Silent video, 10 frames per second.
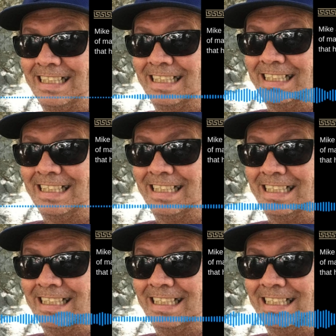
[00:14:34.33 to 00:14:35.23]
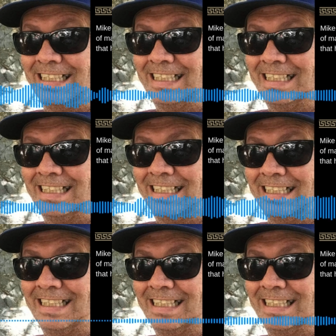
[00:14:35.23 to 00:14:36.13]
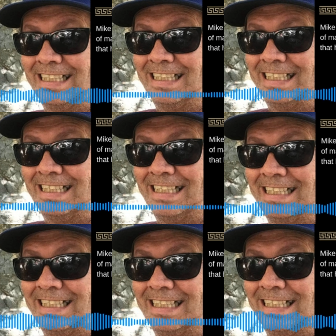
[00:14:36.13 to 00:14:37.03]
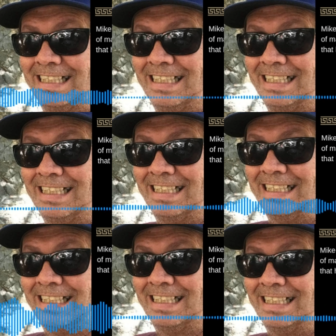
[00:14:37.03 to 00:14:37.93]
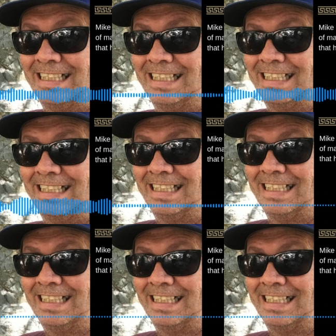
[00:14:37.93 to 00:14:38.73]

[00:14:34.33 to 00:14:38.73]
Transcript: but legalizing it removes even more shit, but creates new shit.